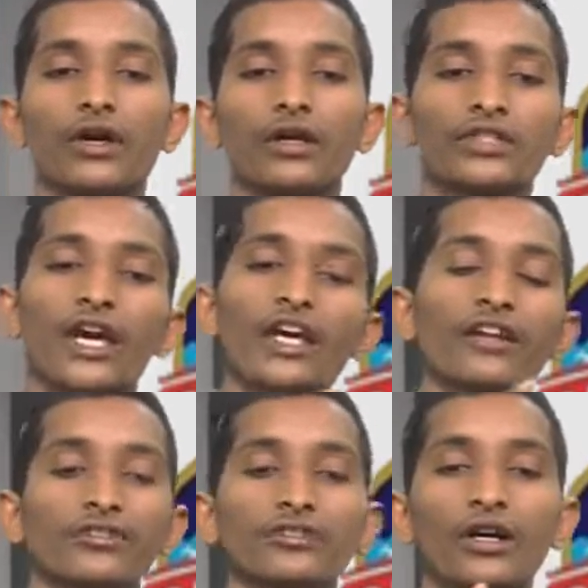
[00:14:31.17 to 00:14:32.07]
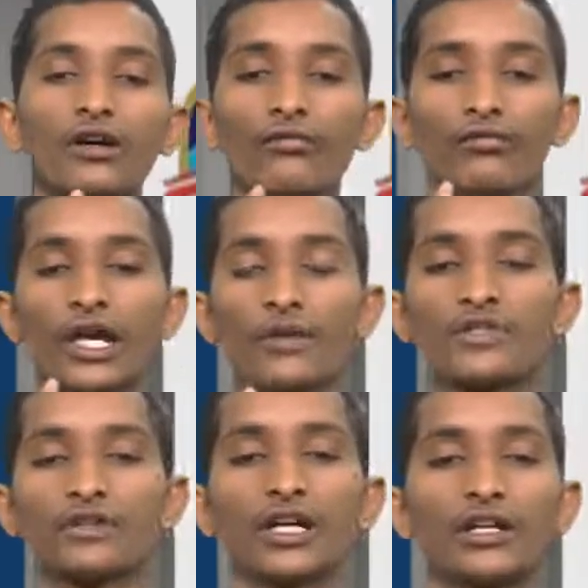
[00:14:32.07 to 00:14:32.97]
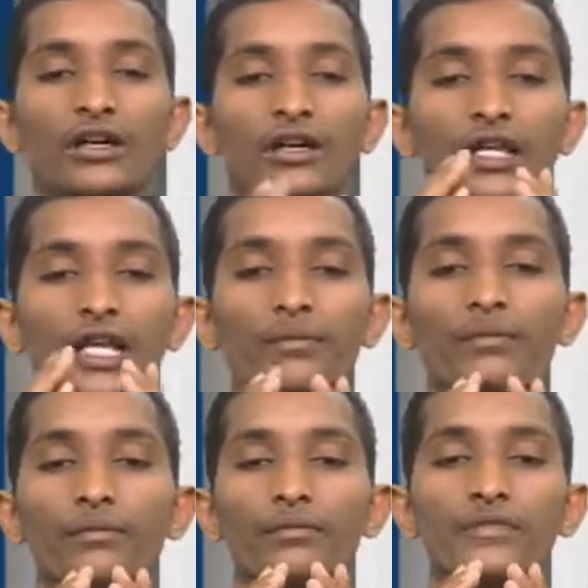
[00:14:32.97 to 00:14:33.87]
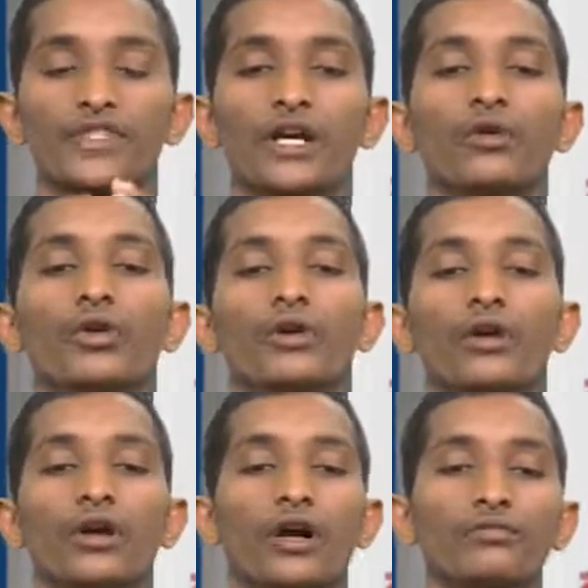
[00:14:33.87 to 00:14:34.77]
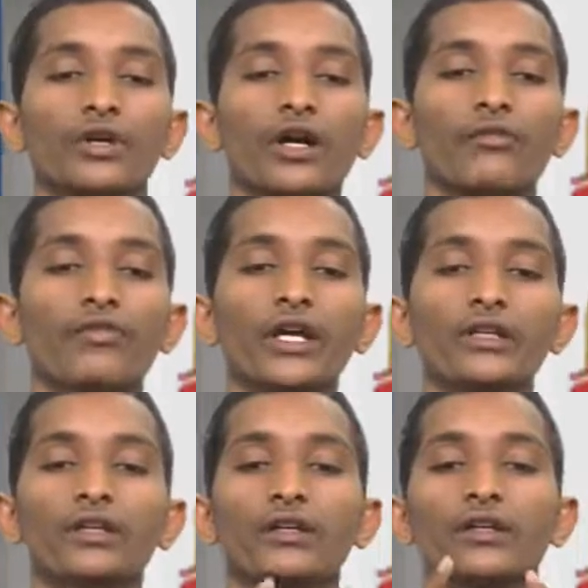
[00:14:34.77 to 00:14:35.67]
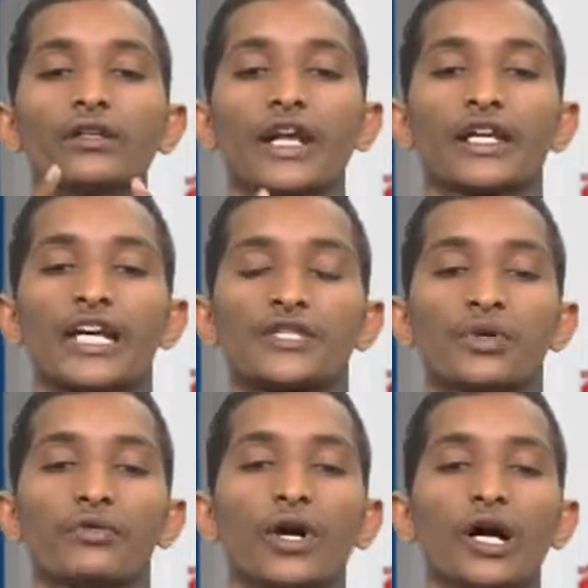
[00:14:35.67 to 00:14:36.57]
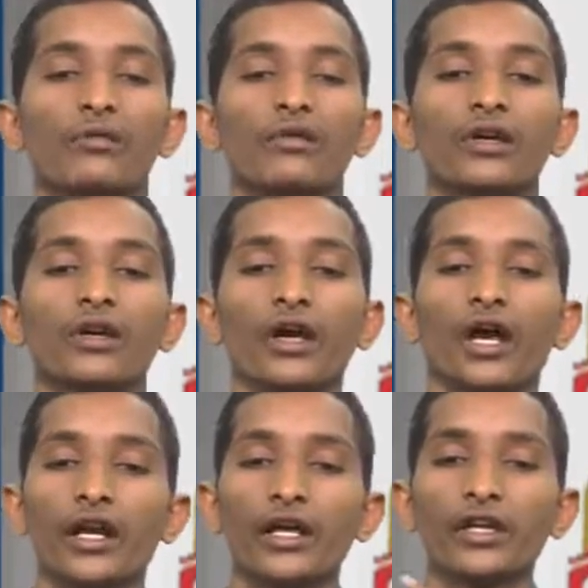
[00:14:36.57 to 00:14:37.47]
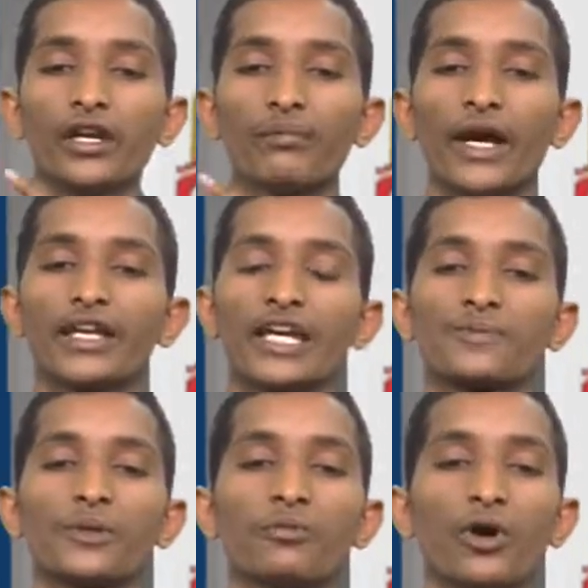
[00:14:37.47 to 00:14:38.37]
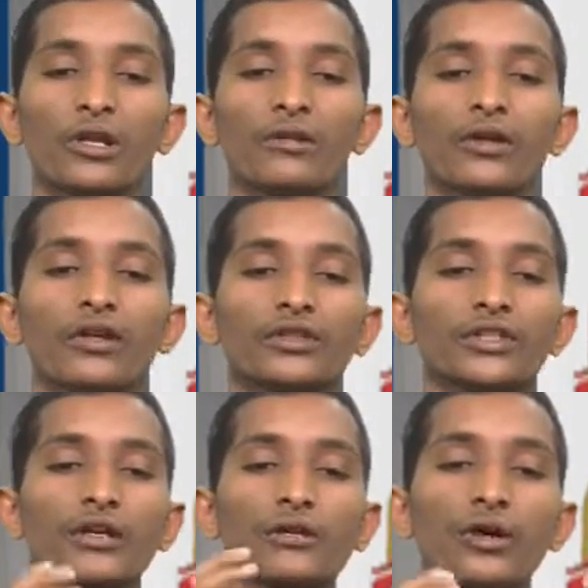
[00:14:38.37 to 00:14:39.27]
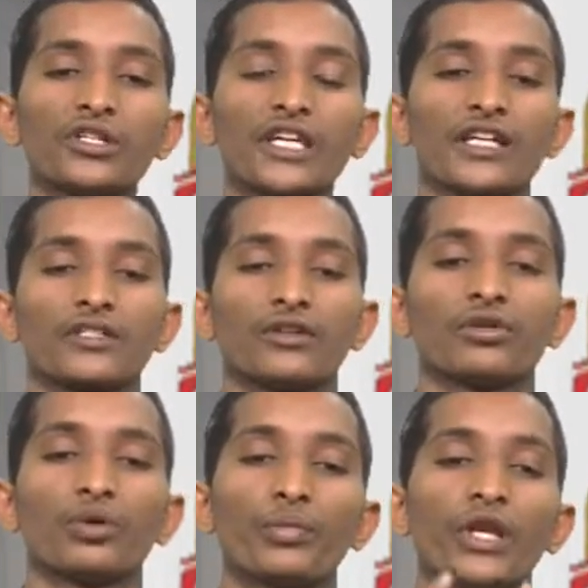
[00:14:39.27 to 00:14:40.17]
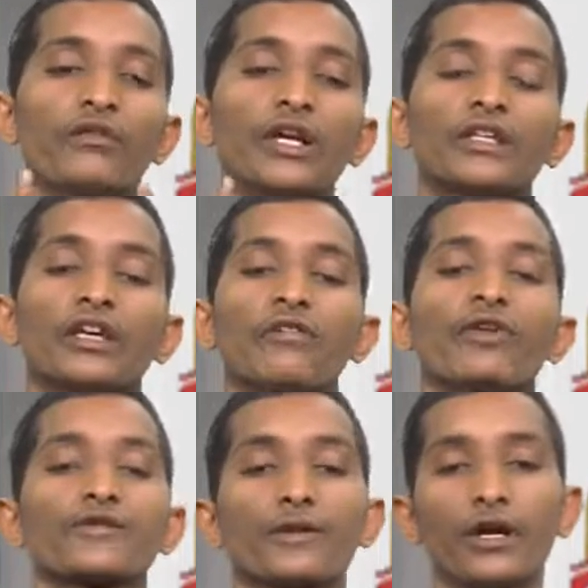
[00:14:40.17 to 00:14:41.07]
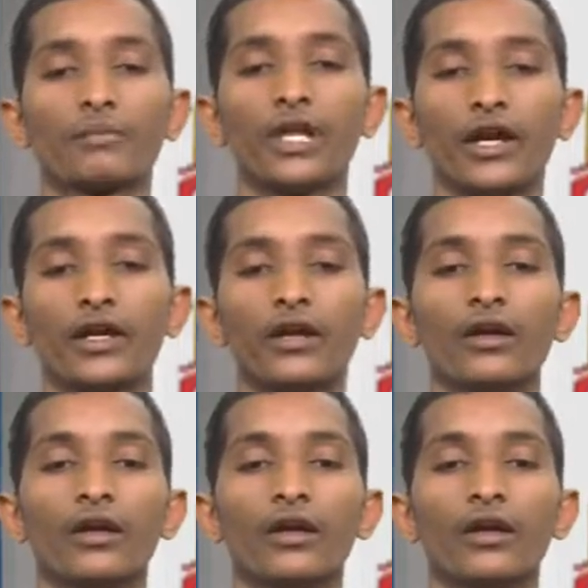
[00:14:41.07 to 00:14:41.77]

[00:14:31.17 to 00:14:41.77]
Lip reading: There we observe that a lub sound after when tricuspid wall and here bicuspid wall, they closes to prevent the reverse flow of blood.